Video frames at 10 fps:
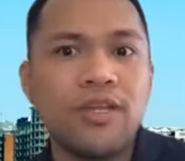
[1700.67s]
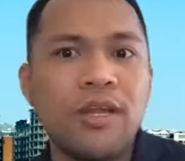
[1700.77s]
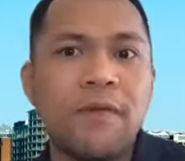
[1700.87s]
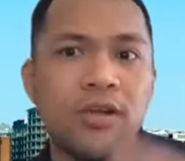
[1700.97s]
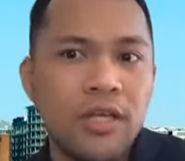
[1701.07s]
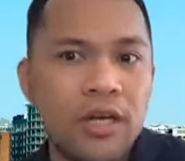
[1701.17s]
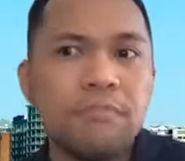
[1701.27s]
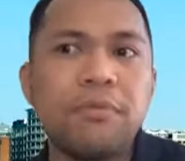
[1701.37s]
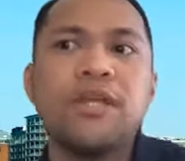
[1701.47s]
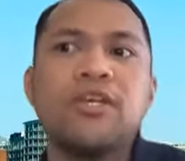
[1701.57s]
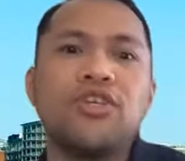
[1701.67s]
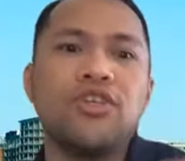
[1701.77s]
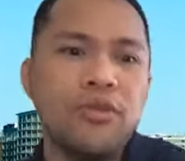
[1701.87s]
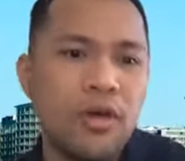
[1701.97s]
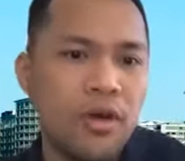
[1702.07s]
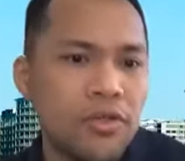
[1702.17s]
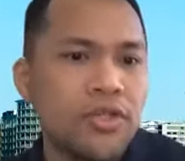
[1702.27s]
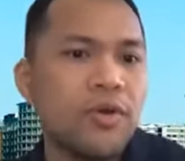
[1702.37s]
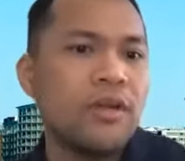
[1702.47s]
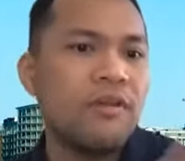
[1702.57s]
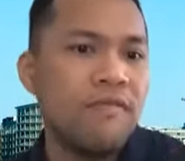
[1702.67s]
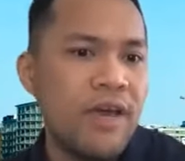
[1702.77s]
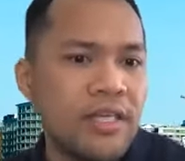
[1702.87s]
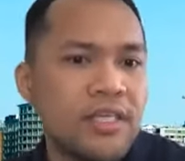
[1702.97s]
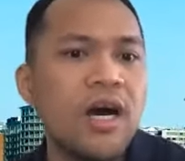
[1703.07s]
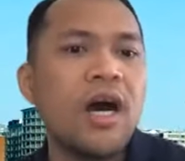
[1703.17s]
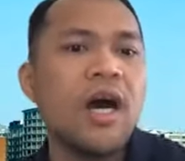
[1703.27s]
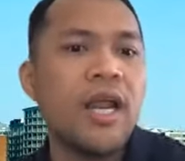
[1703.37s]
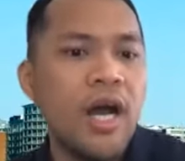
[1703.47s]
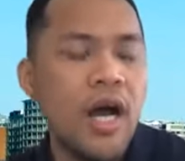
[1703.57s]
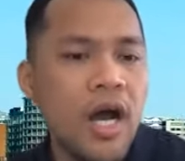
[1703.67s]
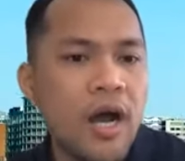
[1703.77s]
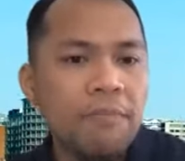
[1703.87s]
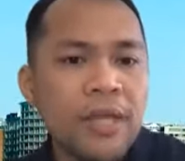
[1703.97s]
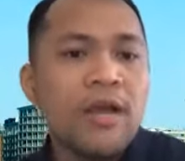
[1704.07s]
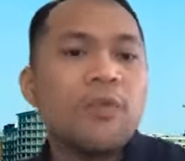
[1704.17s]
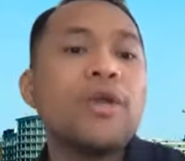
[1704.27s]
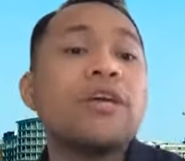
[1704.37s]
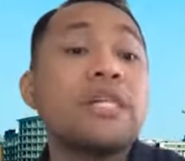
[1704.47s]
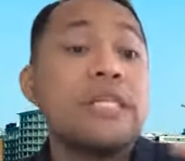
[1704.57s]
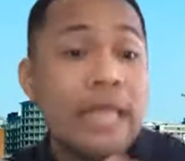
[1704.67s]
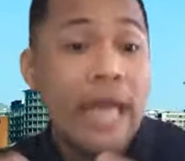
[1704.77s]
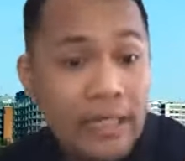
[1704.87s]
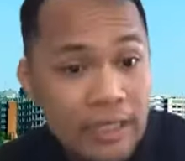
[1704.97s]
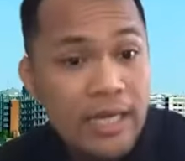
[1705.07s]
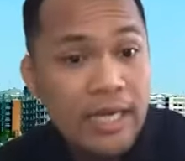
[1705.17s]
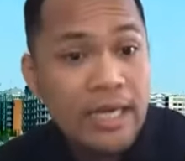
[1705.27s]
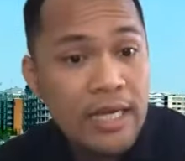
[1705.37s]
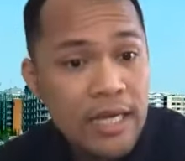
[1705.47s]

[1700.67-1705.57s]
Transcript: about companies should also invest on um, reconnecting